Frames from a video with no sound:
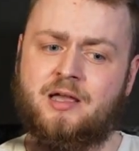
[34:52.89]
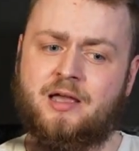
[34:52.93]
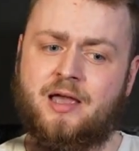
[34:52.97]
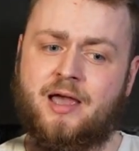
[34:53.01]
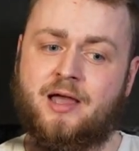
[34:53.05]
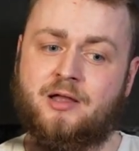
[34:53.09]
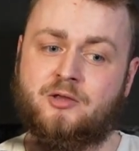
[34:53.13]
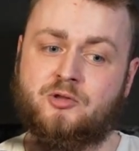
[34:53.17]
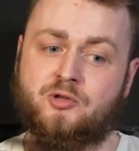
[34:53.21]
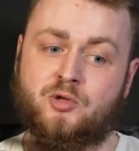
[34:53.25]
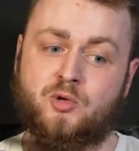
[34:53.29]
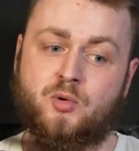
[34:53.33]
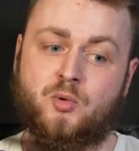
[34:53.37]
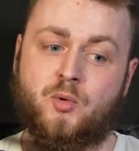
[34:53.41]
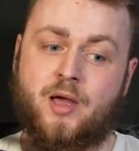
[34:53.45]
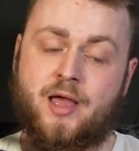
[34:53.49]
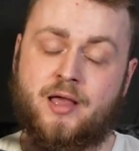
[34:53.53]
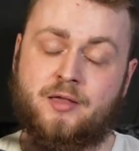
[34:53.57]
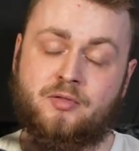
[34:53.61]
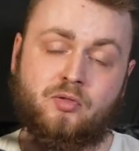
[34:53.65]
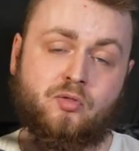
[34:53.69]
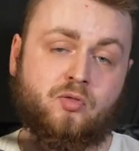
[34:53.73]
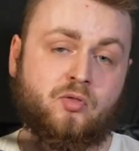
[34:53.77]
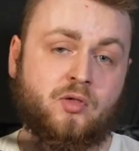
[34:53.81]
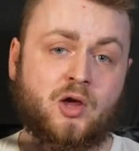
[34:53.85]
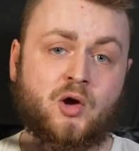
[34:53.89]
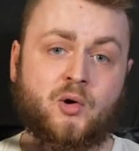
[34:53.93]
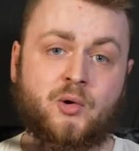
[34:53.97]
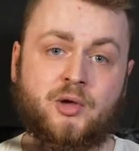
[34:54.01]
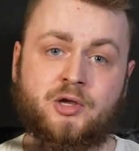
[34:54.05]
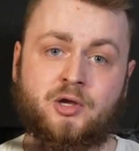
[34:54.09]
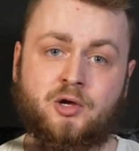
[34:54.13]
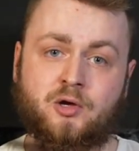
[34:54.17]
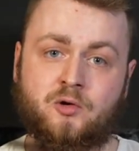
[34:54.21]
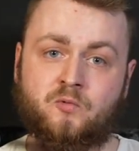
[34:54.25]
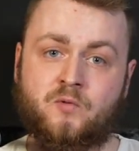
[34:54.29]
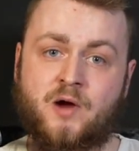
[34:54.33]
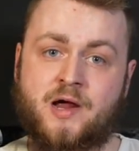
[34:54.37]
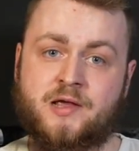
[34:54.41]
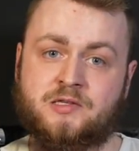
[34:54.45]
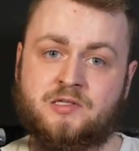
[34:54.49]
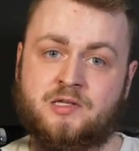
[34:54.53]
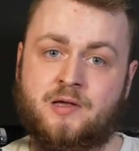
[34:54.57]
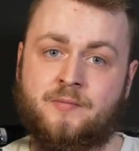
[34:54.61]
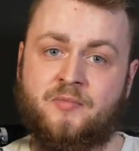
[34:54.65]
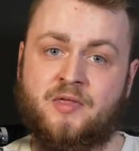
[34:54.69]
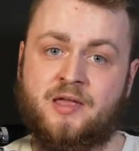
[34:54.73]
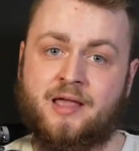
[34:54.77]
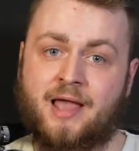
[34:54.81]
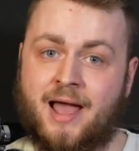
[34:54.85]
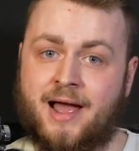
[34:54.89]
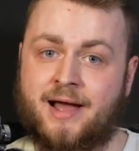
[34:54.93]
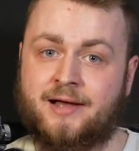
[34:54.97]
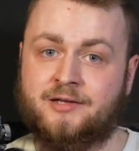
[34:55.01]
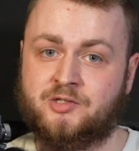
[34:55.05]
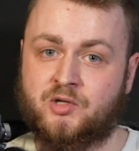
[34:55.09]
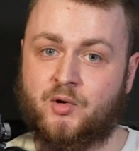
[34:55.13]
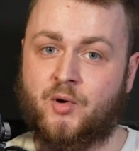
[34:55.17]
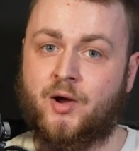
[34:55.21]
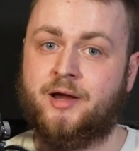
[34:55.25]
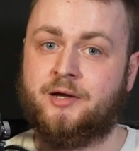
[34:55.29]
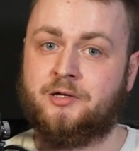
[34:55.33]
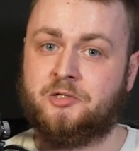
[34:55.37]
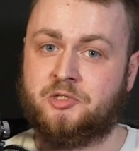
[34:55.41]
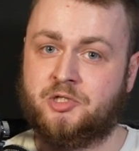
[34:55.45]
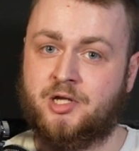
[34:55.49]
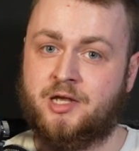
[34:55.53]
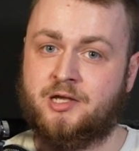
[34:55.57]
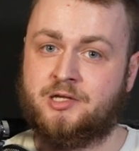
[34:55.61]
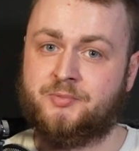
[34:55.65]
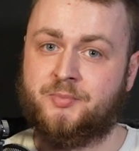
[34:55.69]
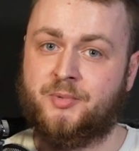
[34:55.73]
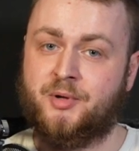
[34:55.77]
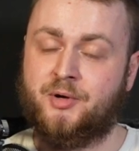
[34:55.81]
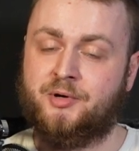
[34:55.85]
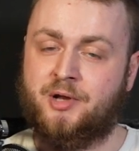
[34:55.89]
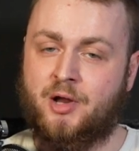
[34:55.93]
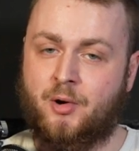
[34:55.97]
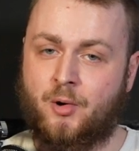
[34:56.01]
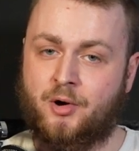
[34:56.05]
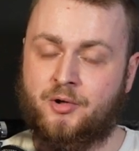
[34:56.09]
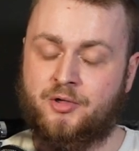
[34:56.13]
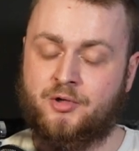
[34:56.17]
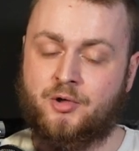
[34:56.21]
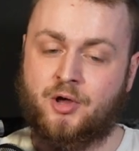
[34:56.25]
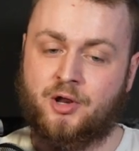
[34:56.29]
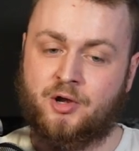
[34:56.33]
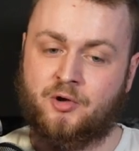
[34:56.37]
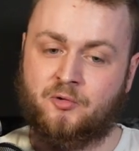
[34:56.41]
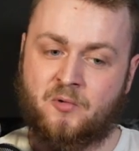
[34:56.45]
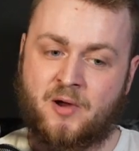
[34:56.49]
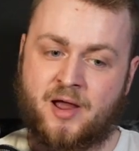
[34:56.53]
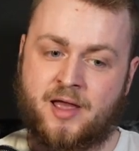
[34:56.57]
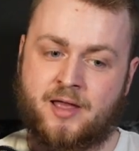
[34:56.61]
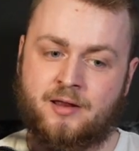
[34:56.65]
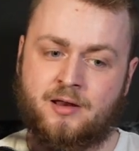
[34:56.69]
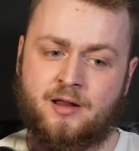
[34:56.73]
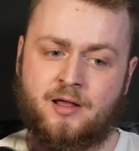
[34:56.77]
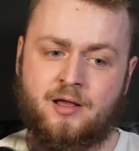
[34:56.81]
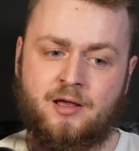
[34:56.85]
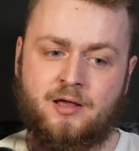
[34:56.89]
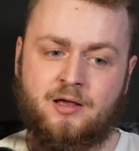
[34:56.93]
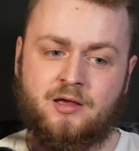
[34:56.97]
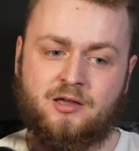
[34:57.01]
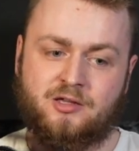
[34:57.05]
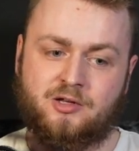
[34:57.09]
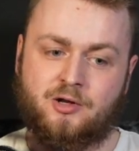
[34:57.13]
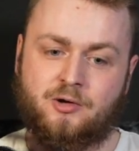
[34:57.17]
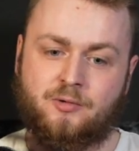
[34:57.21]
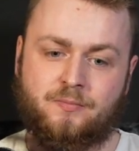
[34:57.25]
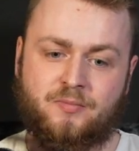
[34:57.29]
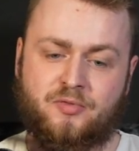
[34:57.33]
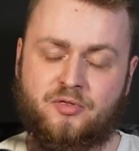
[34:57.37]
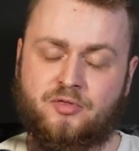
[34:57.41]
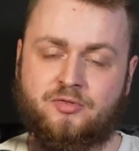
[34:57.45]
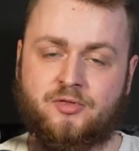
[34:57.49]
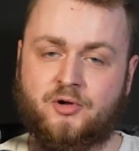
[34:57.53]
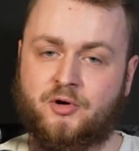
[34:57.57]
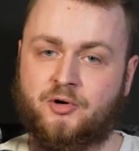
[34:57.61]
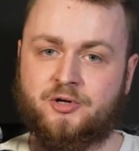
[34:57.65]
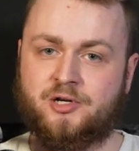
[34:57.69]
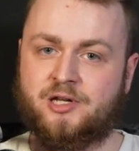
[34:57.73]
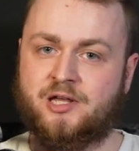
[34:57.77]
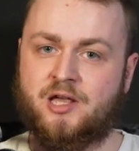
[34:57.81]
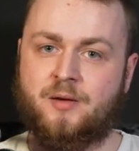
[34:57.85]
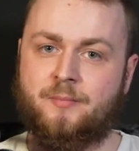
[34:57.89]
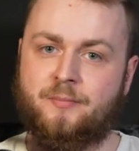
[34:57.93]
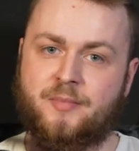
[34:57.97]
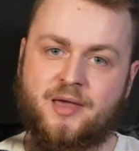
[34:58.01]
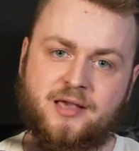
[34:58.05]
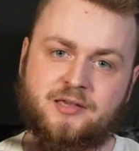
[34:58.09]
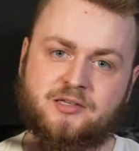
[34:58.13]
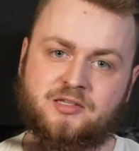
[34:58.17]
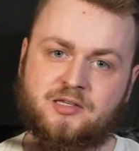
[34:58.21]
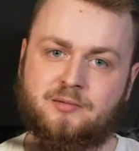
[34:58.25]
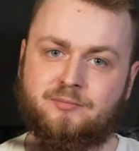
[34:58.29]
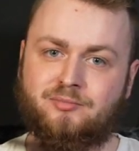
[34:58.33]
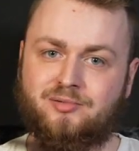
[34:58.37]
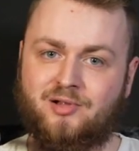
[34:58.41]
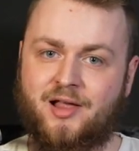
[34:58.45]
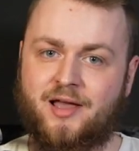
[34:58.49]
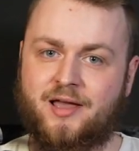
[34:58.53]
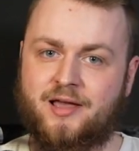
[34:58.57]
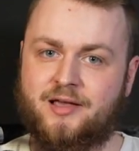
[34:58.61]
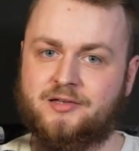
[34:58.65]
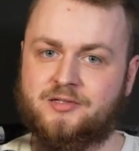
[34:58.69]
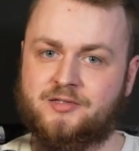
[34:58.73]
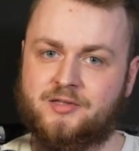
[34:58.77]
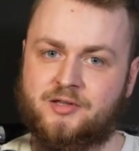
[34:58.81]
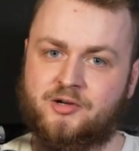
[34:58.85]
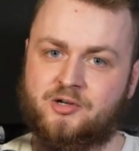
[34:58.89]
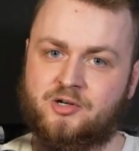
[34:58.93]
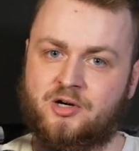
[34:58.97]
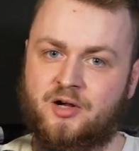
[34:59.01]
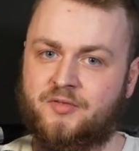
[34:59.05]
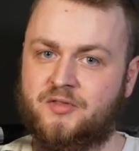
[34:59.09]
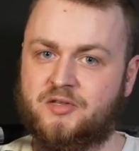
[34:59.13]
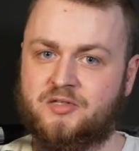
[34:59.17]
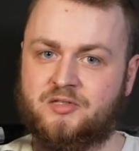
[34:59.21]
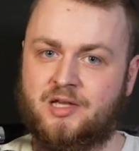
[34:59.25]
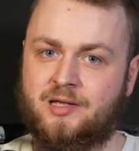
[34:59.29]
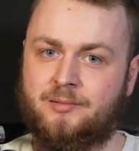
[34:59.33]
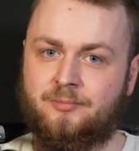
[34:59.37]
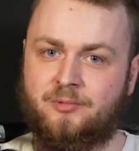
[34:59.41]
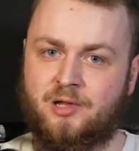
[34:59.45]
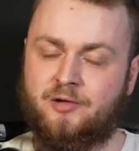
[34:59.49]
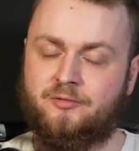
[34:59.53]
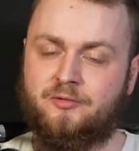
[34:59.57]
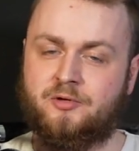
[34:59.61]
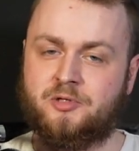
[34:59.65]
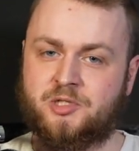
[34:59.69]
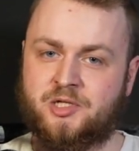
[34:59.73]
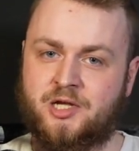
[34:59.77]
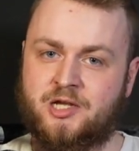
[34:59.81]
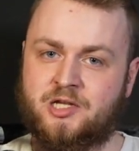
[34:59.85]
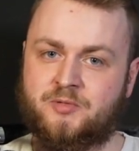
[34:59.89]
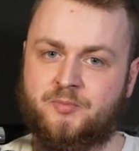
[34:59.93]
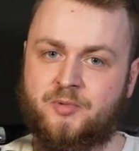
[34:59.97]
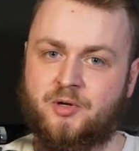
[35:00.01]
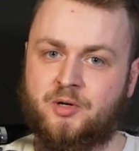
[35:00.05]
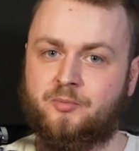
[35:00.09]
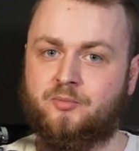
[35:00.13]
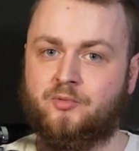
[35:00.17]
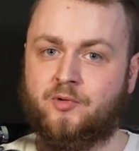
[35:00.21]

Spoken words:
And you, in theory, could write something as great as Shakespeare. Now, are you going to write, 30 amazing plays that are on the same level as Shakespeare?